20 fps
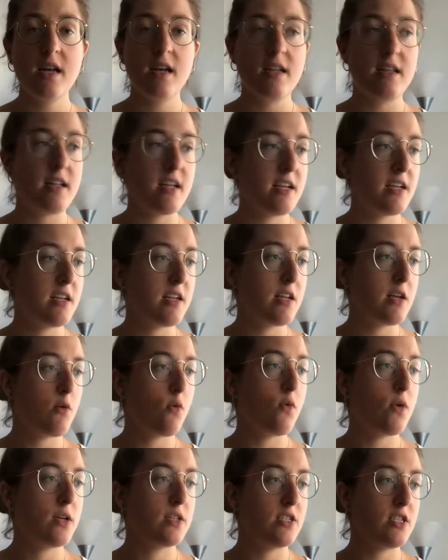they
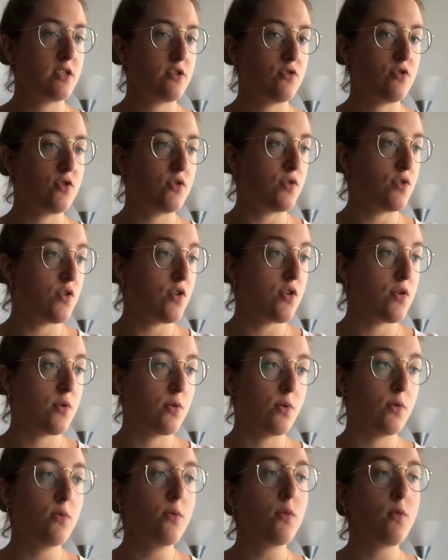wanted to
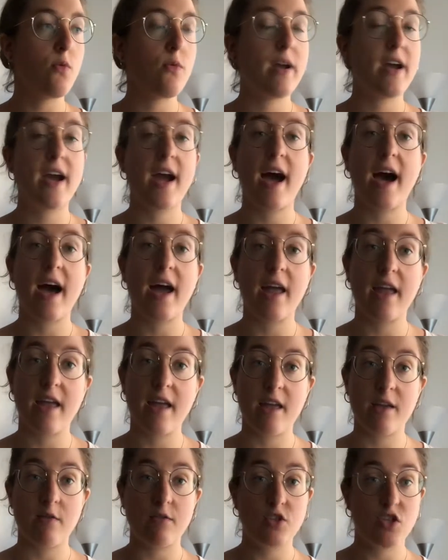know where
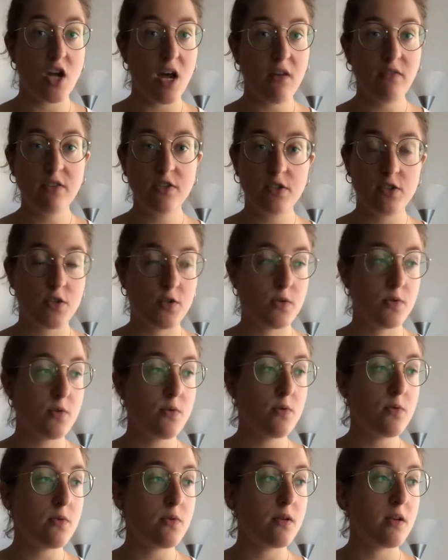I traveled
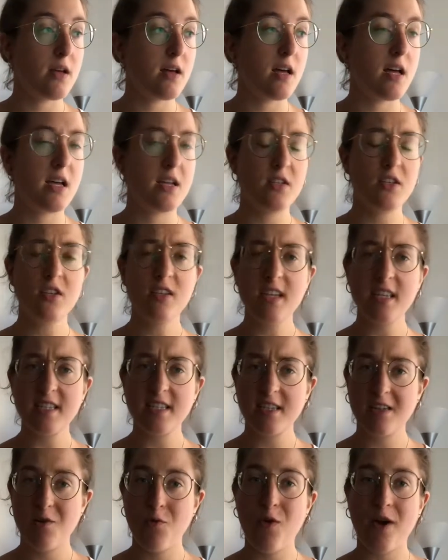to, not
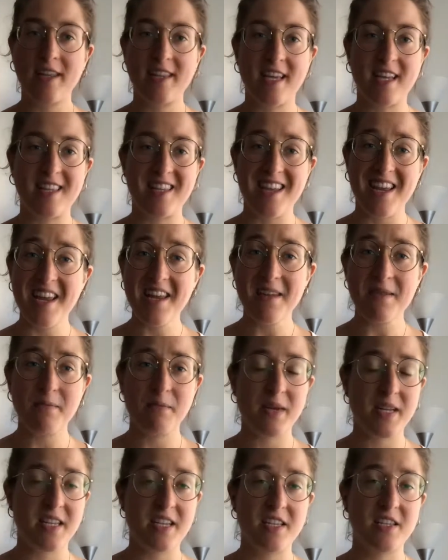necessarily what I did,
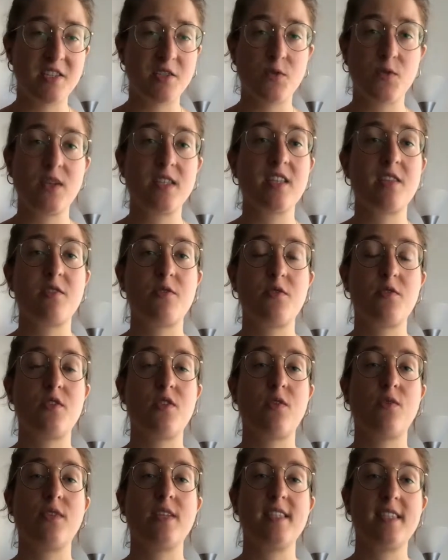but they just wanted to
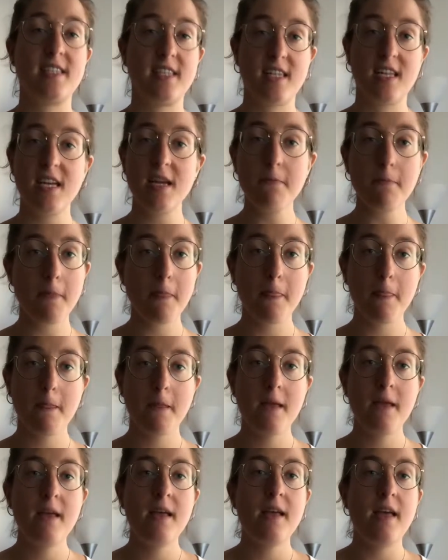know the city
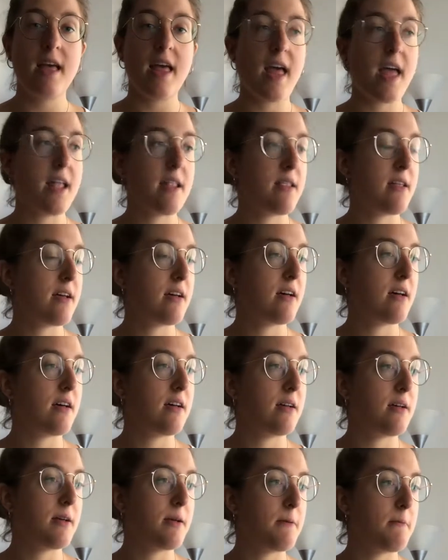and
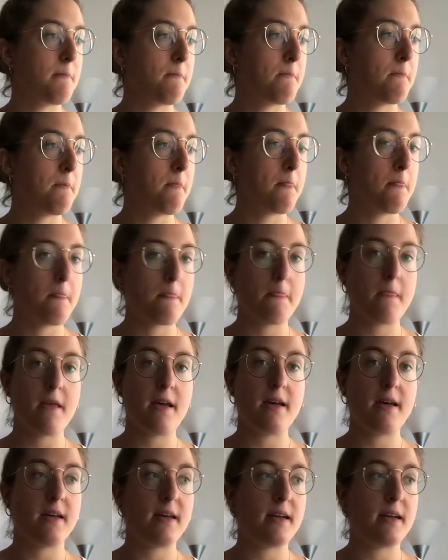the